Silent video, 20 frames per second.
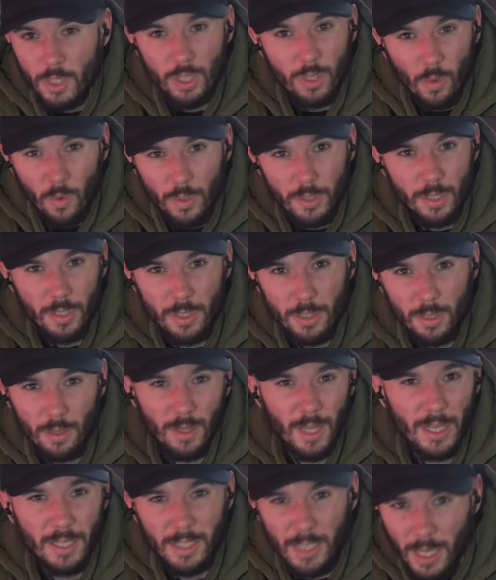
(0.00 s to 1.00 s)
sources
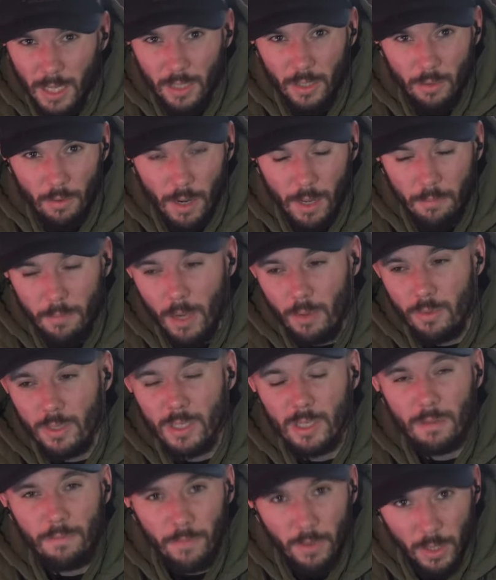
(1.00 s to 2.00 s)
on like Telegram. I
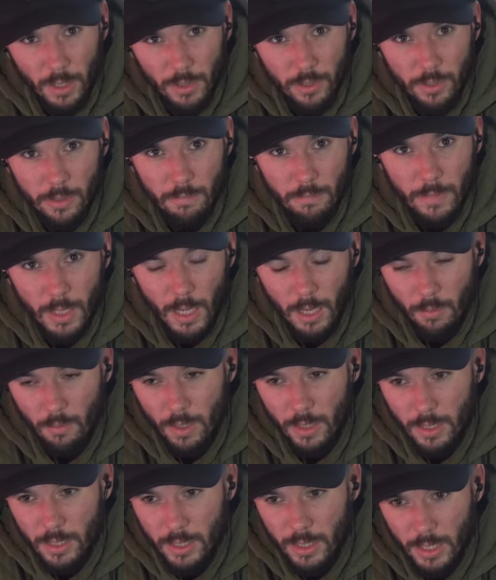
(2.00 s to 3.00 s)
want to see footage. I
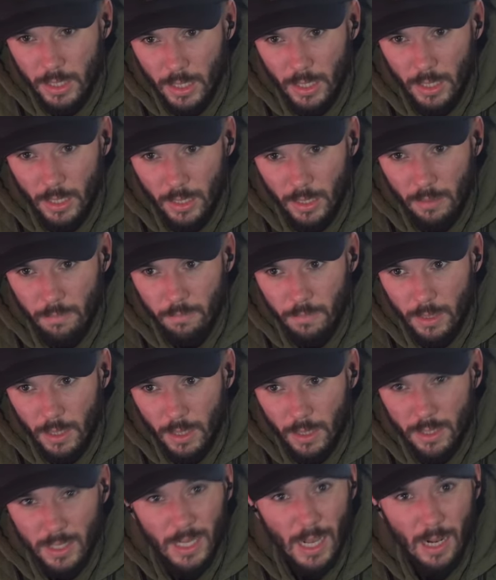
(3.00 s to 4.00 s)
want to see
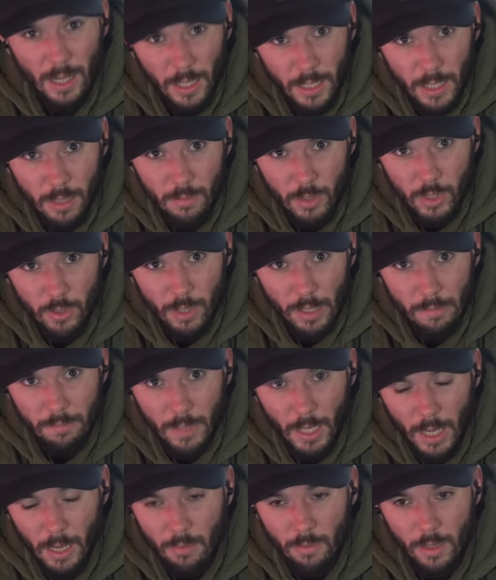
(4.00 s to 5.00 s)
uh, satellite
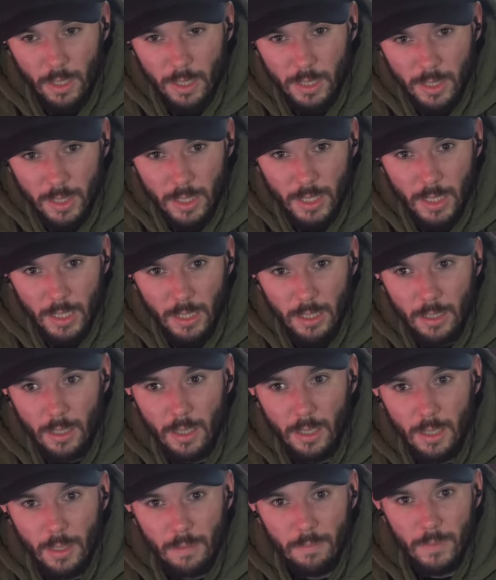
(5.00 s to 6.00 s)
imagery. I want to
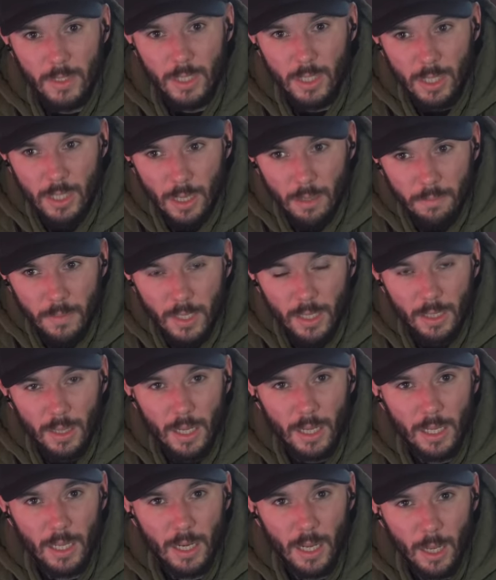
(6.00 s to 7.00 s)
see
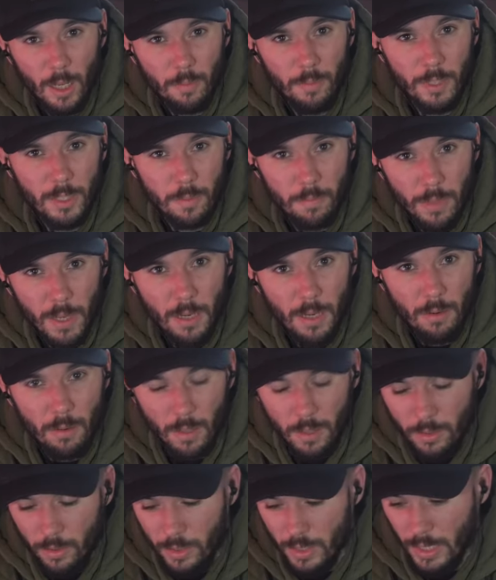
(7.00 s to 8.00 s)
something that can help us
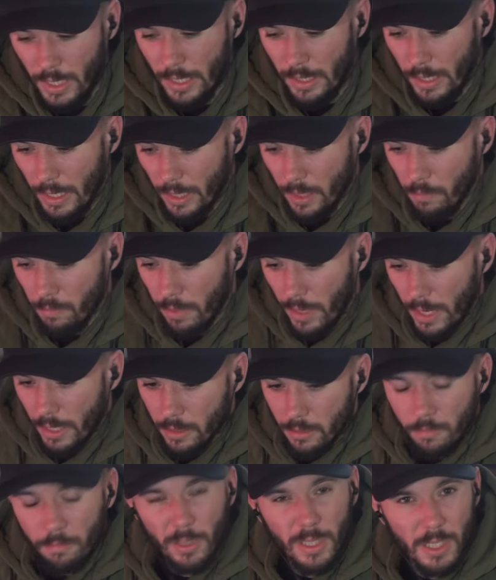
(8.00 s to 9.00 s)
better understand that
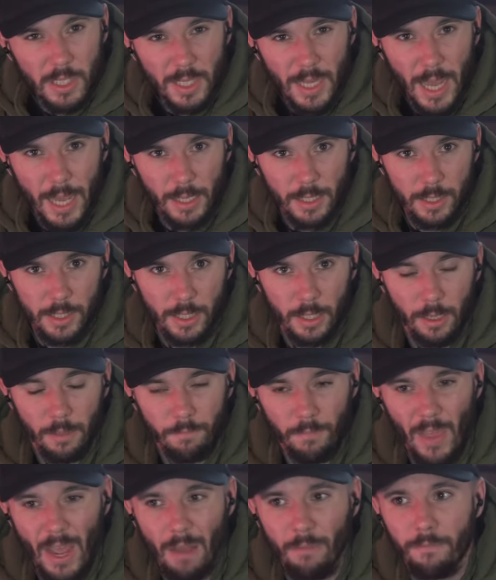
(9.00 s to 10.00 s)
impact. Please tag us in
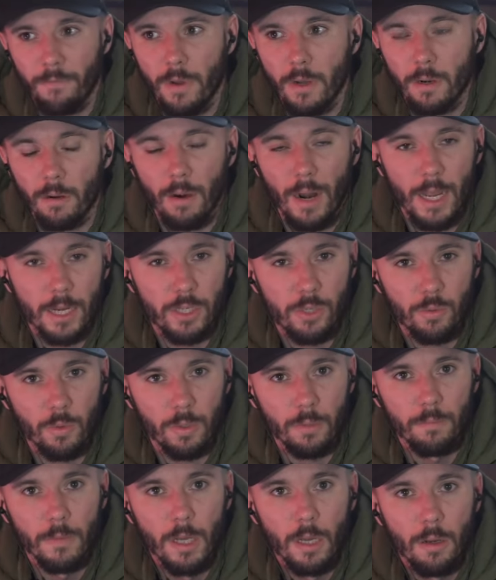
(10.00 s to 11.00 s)
it at Funker
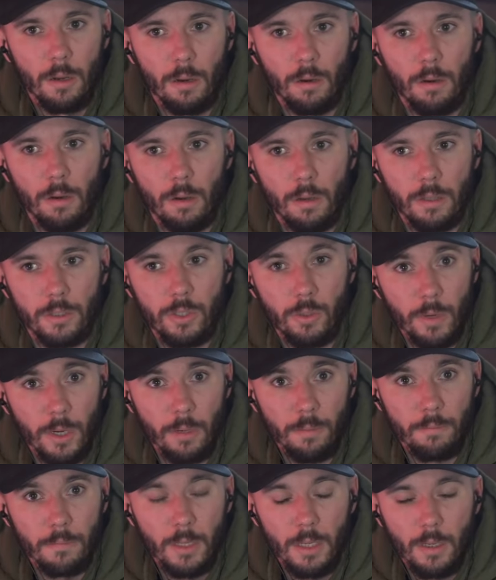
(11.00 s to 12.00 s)
Actual on
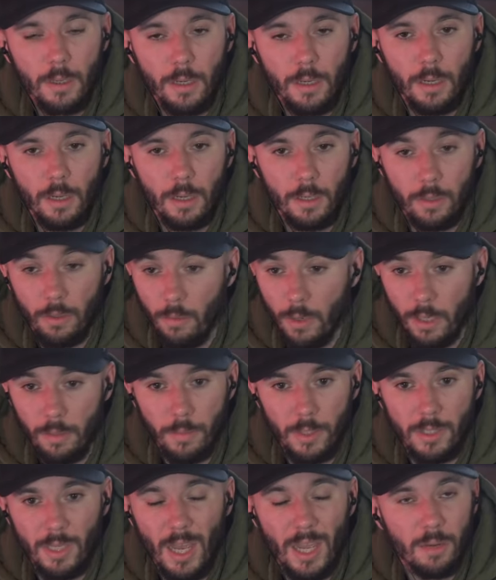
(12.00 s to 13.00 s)
Twitter. Uh, you're
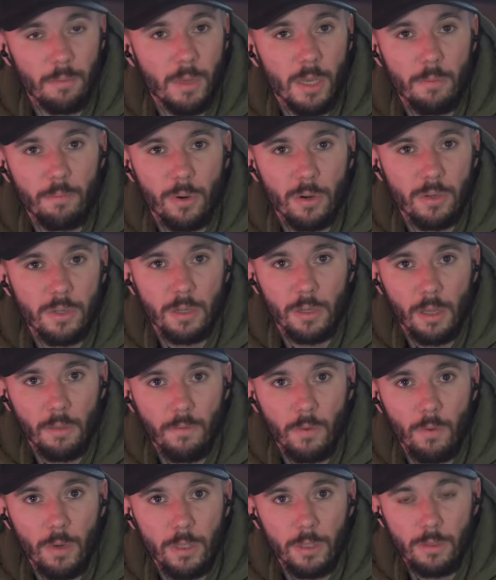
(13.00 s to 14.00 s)
welcome to tag me personally
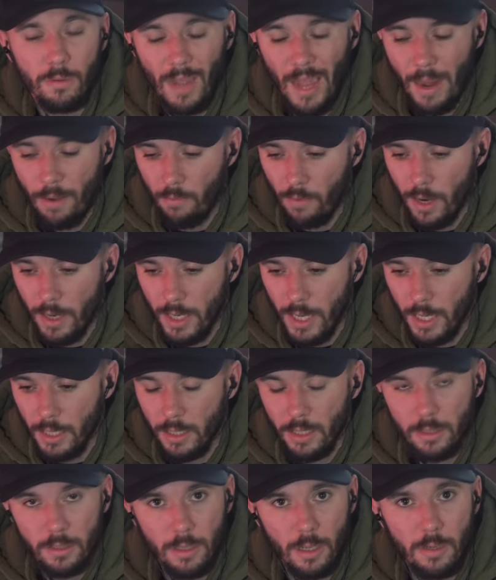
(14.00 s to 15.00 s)
if you want to, at Ronnie
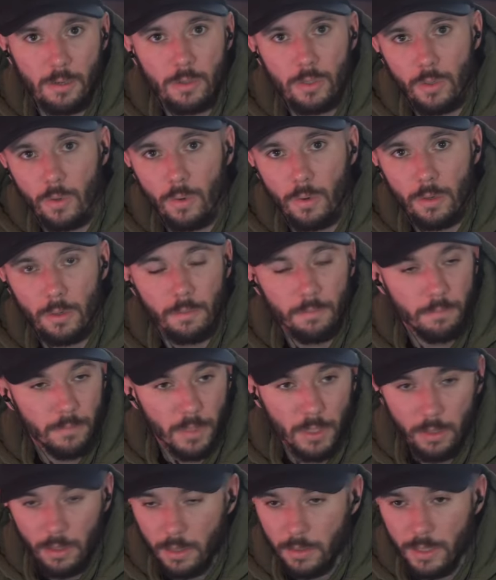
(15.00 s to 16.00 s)
Adkins underscore.
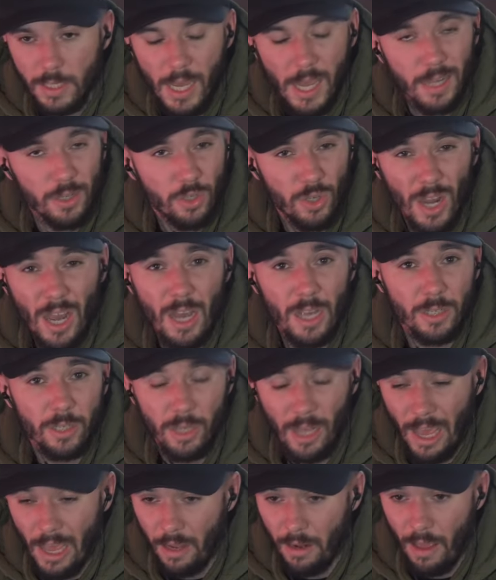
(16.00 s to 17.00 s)
You can tag
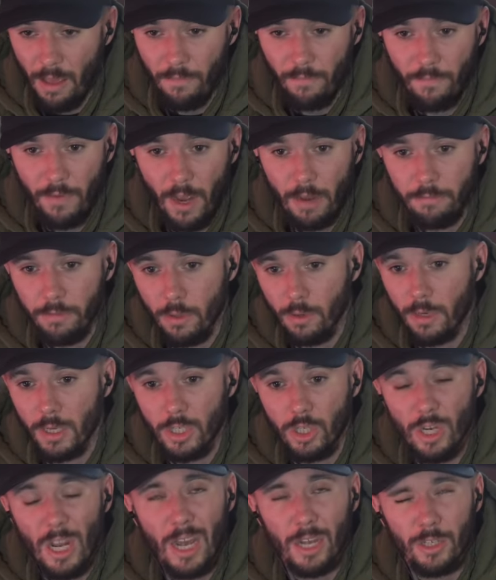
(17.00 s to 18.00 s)
Josh at F five
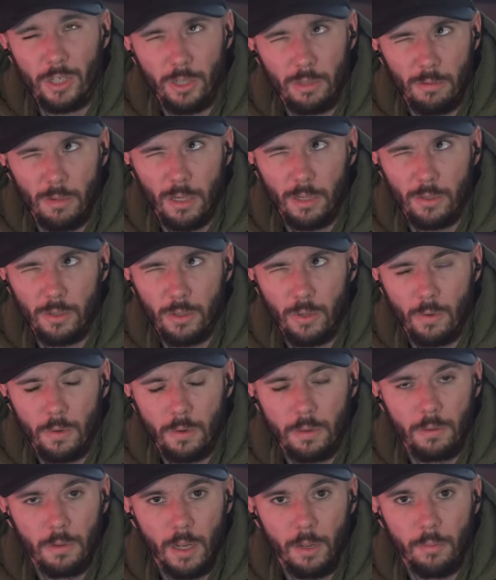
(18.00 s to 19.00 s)
thirty Josh
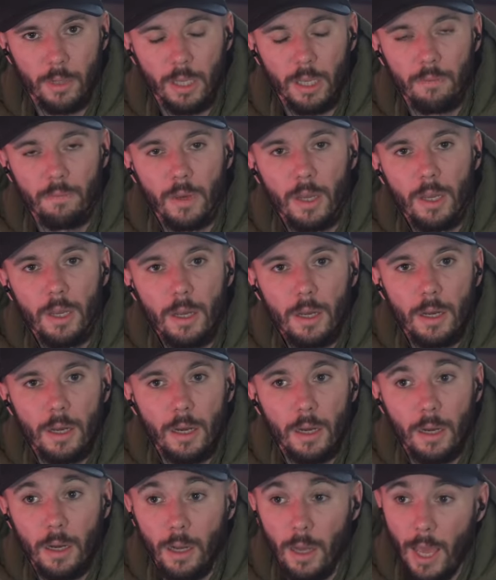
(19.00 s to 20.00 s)
underscore, I believe,
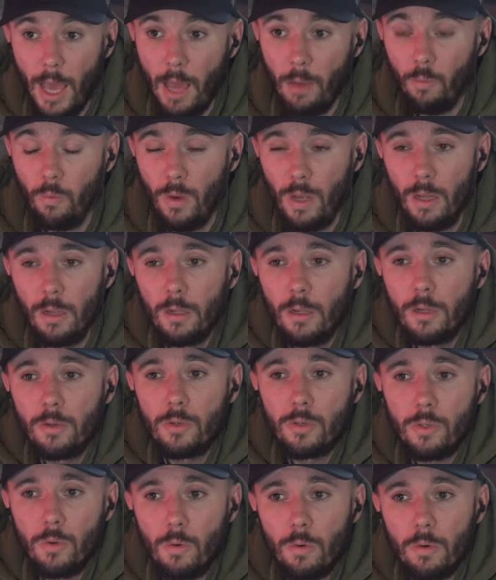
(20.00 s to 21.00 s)
uh, at Will
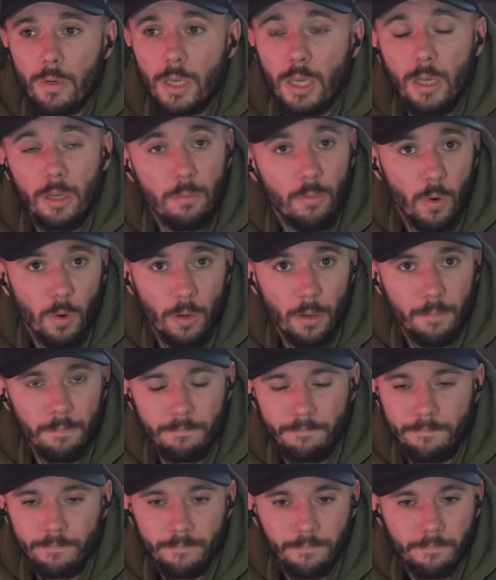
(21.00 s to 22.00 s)
underscore Kilmore.